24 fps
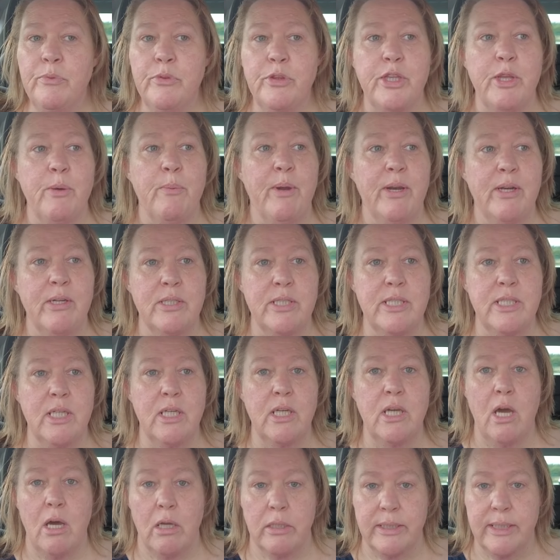they weren't
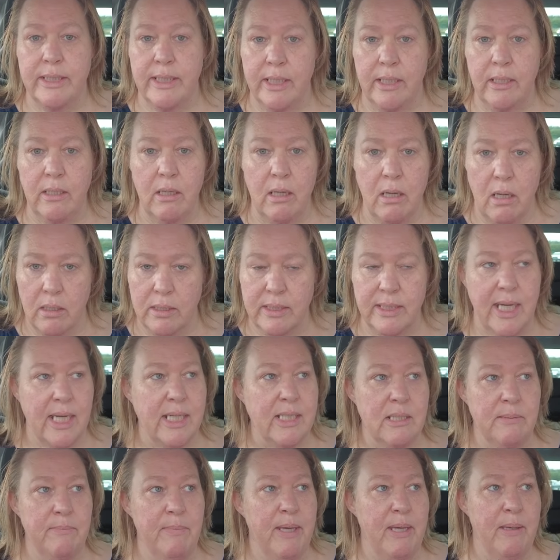constantly
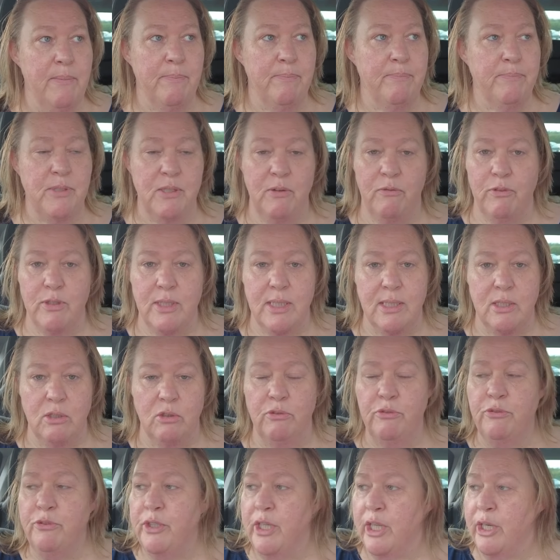contacting me of different
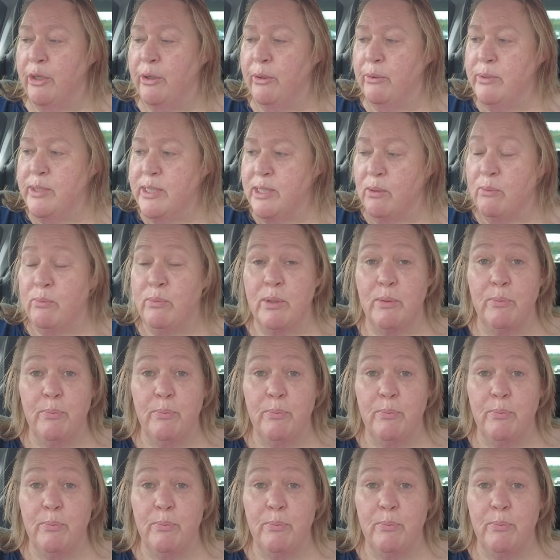stuff you know so